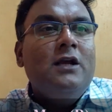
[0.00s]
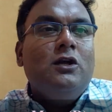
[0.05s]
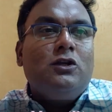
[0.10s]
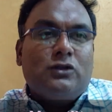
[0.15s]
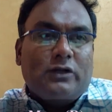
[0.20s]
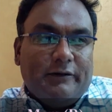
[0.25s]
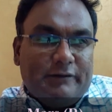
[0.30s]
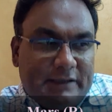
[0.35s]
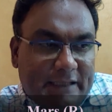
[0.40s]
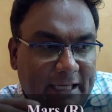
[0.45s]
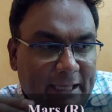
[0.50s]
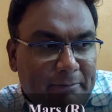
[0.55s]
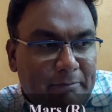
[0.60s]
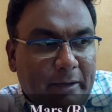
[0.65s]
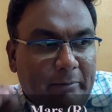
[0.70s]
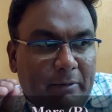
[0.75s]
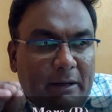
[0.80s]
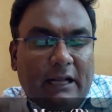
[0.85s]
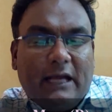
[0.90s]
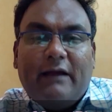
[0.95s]
So I've seen
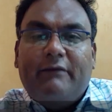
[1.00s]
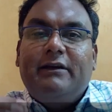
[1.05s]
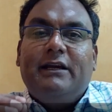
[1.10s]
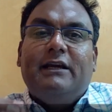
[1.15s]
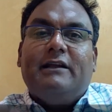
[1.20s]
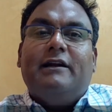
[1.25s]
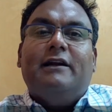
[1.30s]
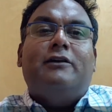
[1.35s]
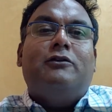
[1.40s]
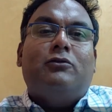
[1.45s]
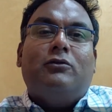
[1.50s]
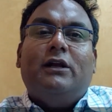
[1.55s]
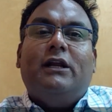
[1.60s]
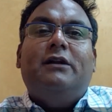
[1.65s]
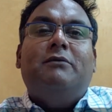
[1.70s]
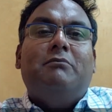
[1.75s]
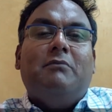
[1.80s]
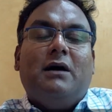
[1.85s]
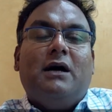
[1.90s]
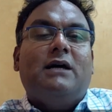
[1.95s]
people having a
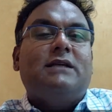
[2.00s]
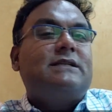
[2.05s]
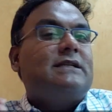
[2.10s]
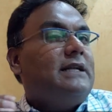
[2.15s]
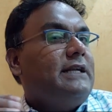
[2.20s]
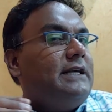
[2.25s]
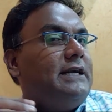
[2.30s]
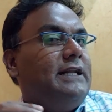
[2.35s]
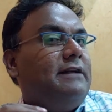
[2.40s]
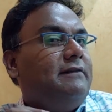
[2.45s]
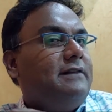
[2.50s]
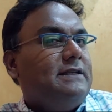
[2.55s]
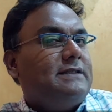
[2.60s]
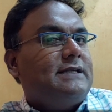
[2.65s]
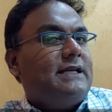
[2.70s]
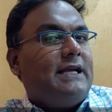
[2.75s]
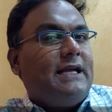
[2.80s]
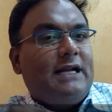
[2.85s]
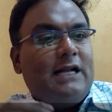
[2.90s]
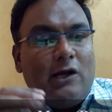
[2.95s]
retrograde Mars connecting with the
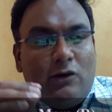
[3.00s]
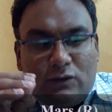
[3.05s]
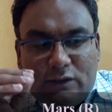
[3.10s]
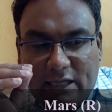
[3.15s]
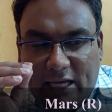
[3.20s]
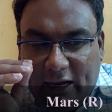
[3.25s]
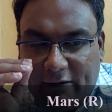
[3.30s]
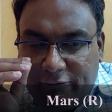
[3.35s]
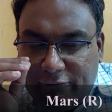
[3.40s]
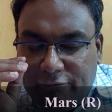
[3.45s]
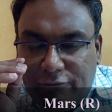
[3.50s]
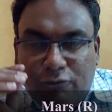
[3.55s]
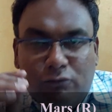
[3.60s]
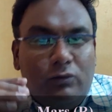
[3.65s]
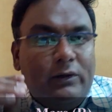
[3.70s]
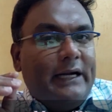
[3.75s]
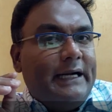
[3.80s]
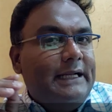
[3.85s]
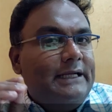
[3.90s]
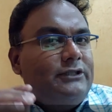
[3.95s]
second house. They have
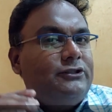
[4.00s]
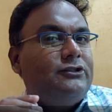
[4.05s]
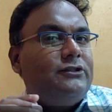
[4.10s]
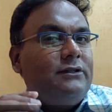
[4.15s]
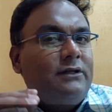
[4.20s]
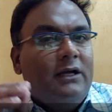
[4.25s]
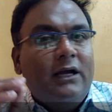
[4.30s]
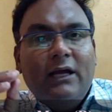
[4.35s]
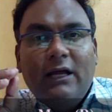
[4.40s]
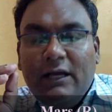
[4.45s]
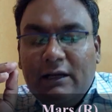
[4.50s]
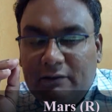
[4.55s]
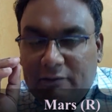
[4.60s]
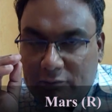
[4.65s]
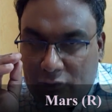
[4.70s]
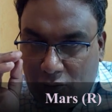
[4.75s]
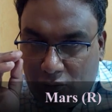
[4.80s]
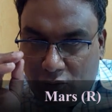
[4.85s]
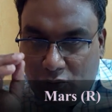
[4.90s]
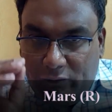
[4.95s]
food addiction
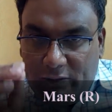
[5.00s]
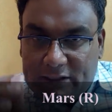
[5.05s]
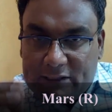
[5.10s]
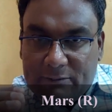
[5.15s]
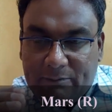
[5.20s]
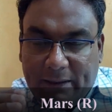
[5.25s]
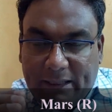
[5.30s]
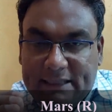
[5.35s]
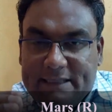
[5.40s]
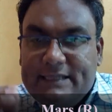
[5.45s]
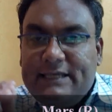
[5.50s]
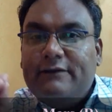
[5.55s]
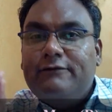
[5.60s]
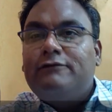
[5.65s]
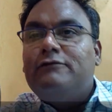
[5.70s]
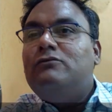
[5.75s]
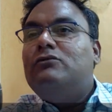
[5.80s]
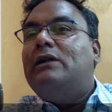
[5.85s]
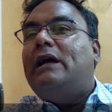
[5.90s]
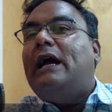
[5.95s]
to do with spicy
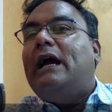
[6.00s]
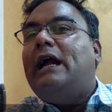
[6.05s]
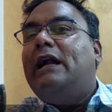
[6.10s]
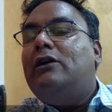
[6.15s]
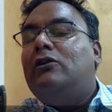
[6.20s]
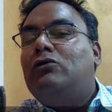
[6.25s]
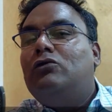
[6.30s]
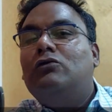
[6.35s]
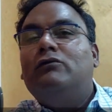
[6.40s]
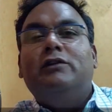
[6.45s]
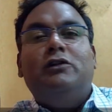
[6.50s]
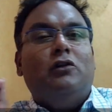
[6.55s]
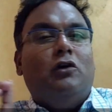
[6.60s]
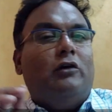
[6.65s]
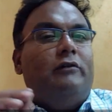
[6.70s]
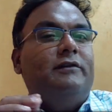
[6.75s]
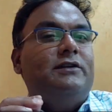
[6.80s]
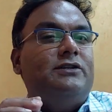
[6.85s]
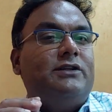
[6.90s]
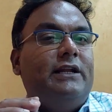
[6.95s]
food and to do with
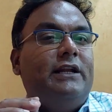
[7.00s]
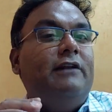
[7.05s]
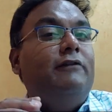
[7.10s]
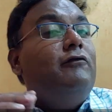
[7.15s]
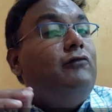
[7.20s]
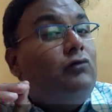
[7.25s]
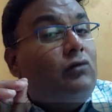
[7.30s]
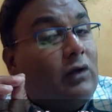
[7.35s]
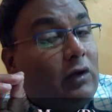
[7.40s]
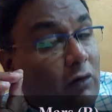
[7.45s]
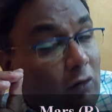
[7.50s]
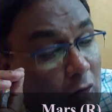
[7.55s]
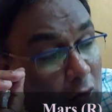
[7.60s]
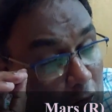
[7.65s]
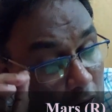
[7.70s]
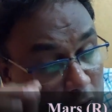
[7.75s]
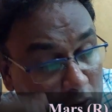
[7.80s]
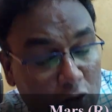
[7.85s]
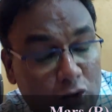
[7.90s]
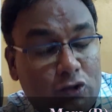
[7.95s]
non-vegetarian food.
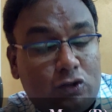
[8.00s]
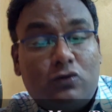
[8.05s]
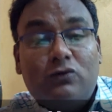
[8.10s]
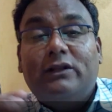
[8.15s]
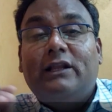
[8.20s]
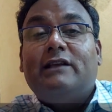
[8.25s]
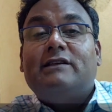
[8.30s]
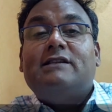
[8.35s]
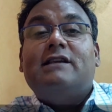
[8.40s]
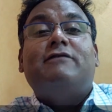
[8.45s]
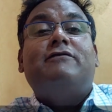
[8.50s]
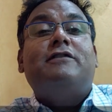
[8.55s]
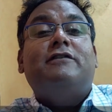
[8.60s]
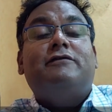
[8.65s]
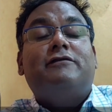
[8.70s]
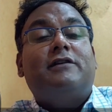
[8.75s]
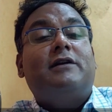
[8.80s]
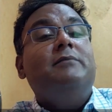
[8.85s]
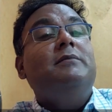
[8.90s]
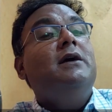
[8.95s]
Also, they suffer
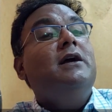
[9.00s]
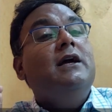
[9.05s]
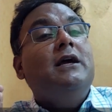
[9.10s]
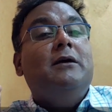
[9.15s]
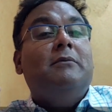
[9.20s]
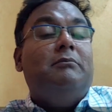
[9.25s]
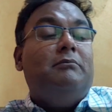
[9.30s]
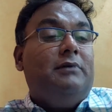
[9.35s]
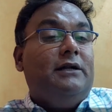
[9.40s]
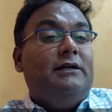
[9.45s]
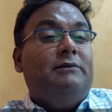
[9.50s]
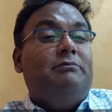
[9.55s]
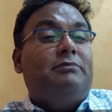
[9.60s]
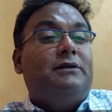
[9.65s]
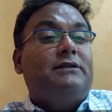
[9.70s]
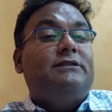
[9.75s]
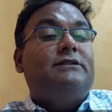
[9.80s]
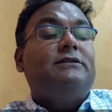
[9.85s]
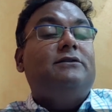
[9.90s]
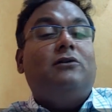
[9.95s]
from blood
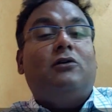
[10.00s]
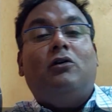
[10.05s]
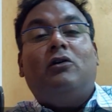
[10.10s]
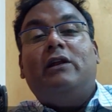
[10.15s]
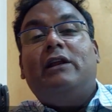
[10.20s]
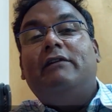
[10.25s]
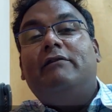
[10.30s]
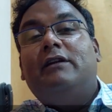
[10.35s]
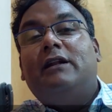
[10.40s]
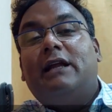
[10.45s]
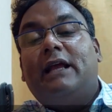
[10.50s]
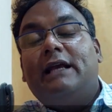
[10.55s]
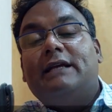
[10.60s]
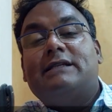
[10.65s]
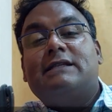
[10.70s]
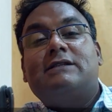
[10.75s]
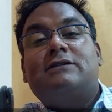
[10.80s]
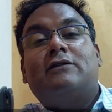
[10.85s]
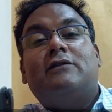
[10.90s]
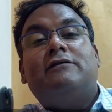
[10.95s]
pressure or even
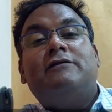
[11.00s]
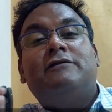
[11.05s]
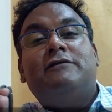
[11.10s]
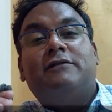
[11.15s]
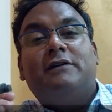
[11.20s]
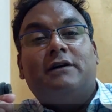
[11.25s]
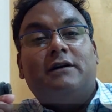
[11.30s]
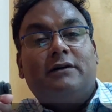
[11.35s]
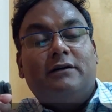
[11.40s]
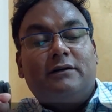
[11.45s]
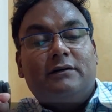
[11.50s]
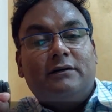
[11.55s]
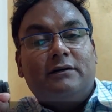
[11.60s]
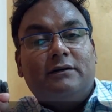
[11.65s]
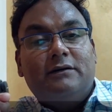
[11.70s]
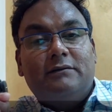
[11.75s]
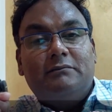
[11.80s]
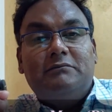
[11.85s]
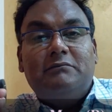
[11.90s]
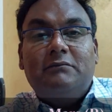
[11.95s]
cases of
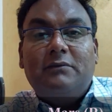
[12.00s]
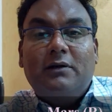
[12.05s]
there